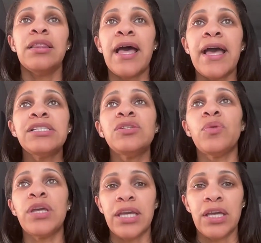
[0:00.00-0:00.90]
last
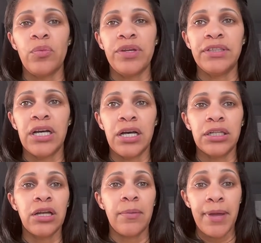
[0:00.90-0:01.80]
week we
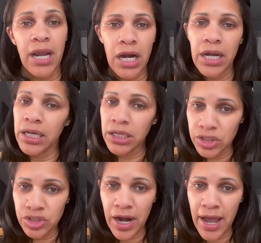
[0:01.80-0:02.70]
done compare and
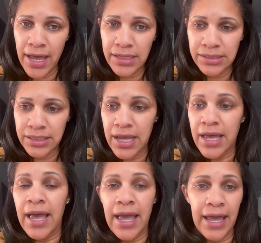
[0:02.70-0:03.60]
contrast,
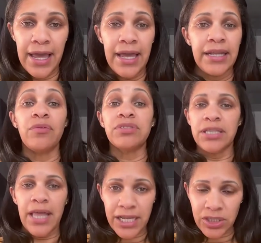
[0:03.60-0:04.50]
and it was
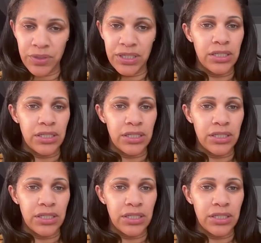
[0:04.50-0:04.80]
a lax week.